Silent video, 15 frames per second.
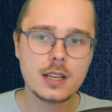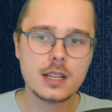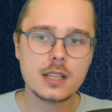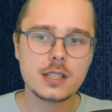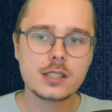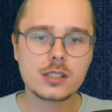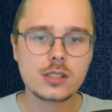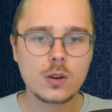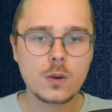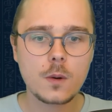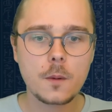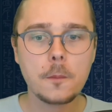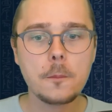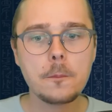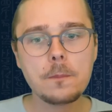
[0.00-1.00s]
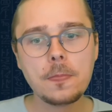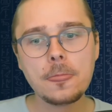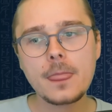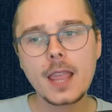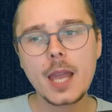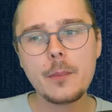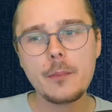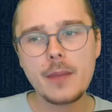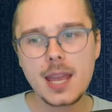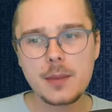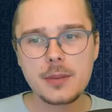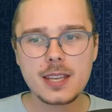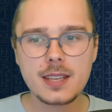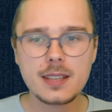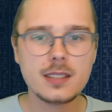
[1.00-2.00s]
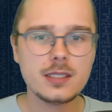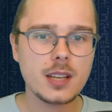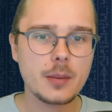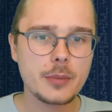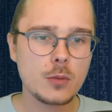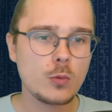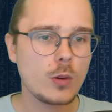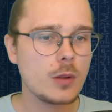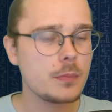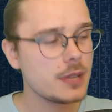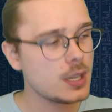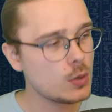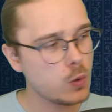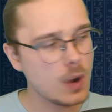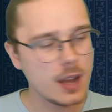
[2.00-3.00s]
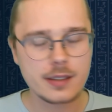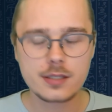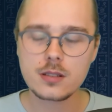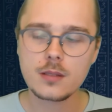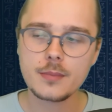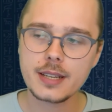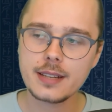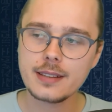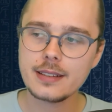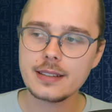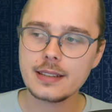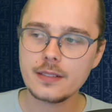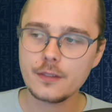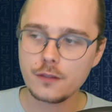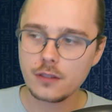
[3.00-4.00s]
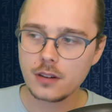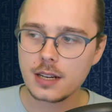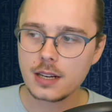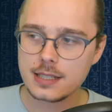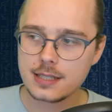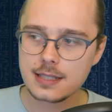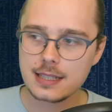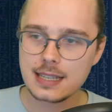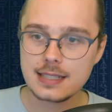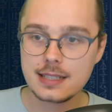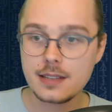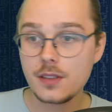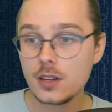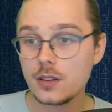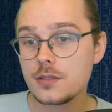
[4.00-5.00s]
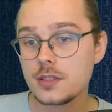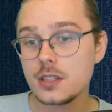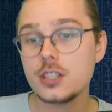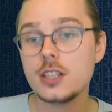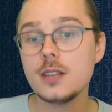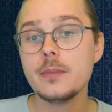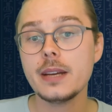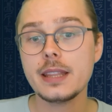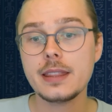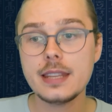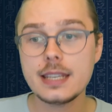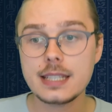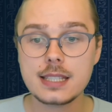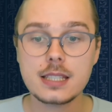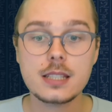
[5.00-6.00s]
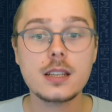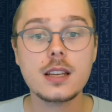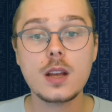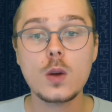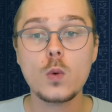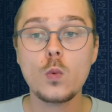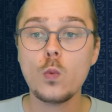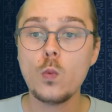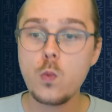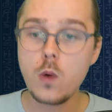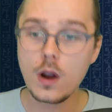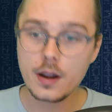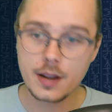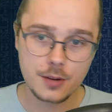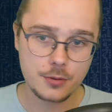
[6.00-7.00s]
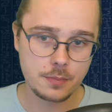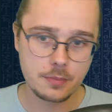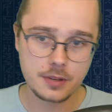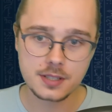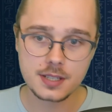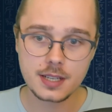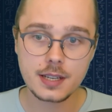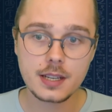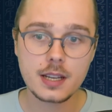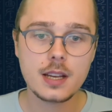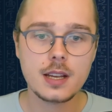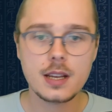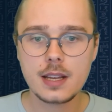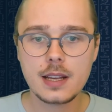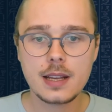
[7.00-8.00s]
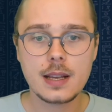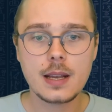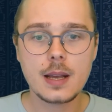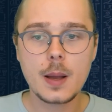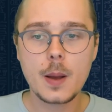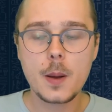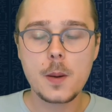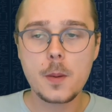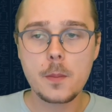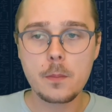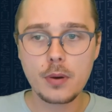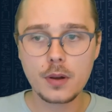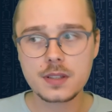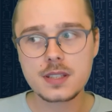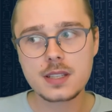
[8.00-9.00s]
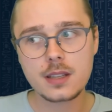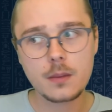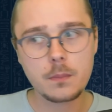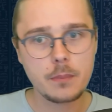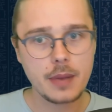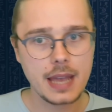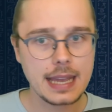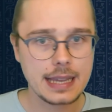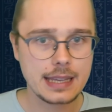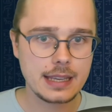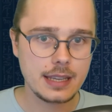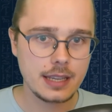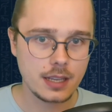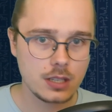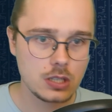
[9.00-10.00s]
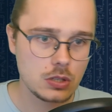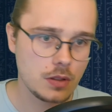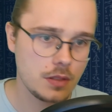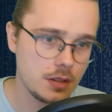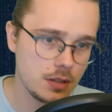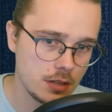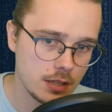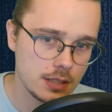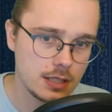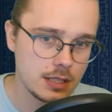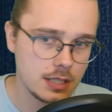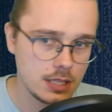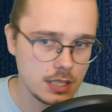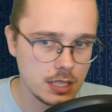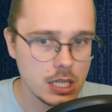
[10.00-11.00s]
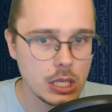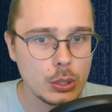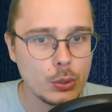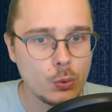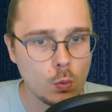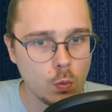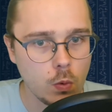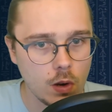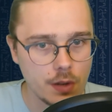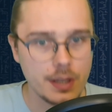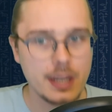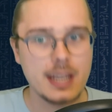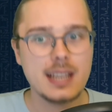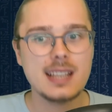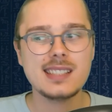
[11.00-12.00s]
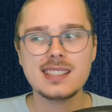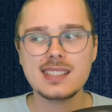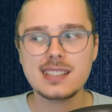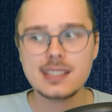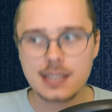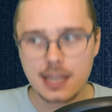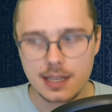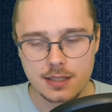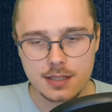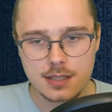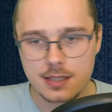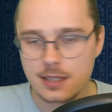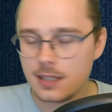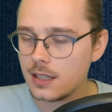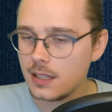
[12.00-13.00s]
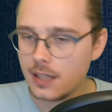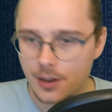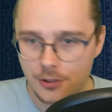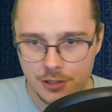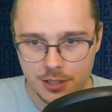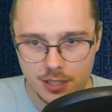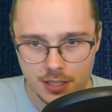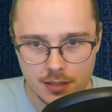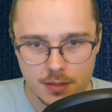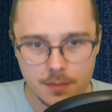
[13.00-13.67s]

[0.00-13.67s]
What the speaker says: So maybe Yummy won't be quite as dominant for us as in the OCG, but this 100% puts it back into the tier 1 status, guaranteed.